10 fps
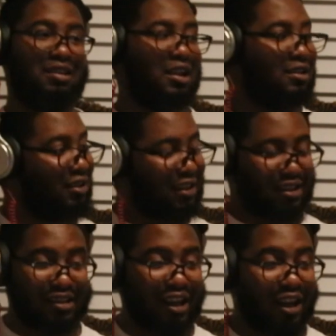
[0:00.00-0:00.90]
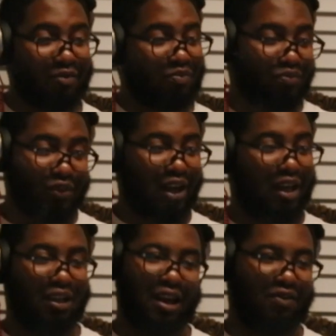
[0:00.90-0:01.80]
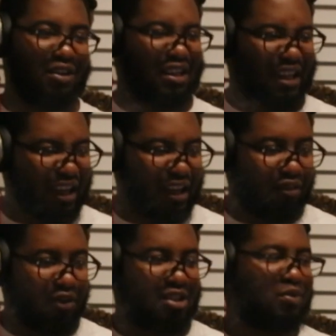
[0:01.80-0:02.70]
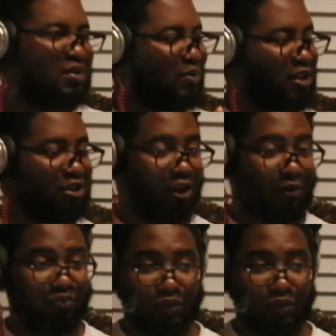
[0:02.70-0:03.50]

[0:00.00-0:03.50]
10 to an extent. 11 and it's up for Space Jam.